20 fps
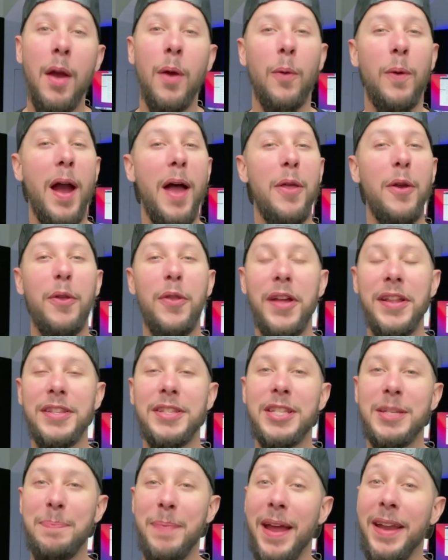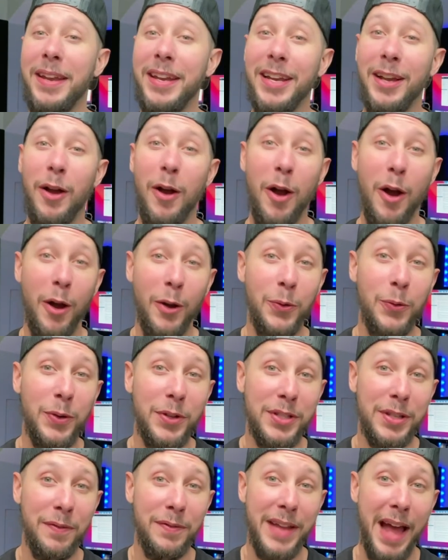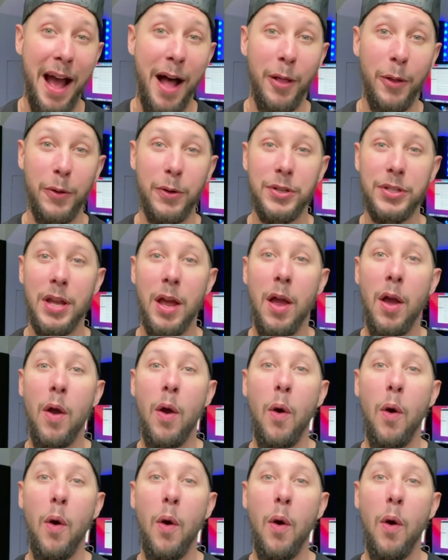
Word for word: rather than spending hundreds of dollars